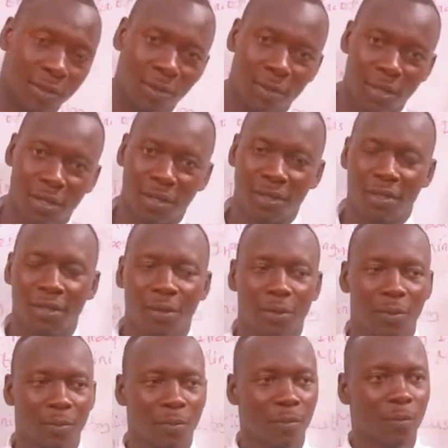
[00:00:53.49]
students,
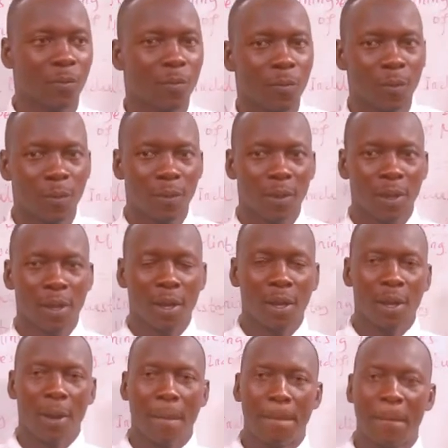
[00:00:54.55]

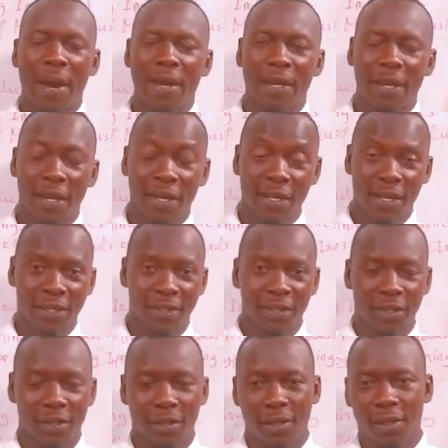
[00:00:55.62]
mining
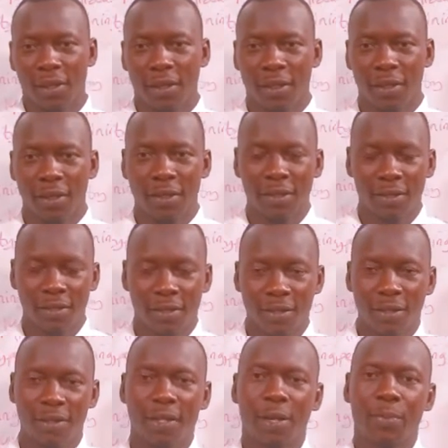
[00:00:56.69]
industry,
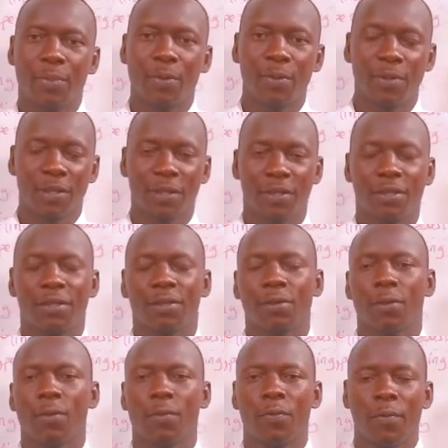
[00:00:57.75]
this is the
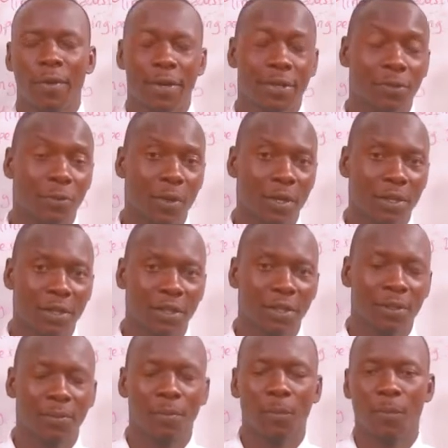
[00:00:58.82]
process of
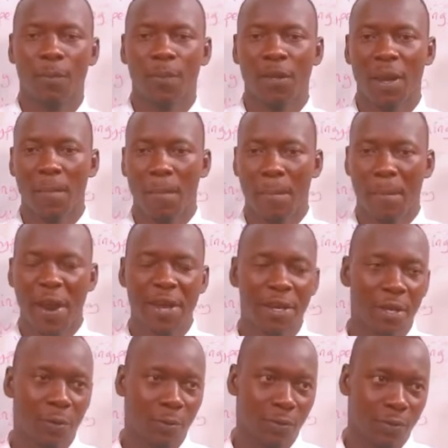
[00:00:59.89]
extracting
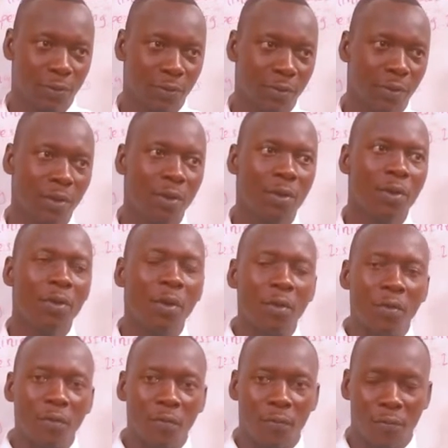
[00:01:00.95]
minerals
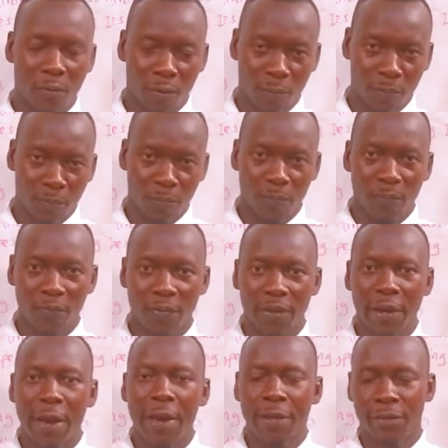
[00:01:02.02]
from
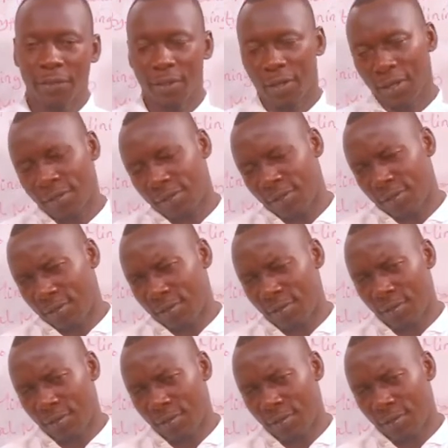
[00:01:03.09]
the earth's crust.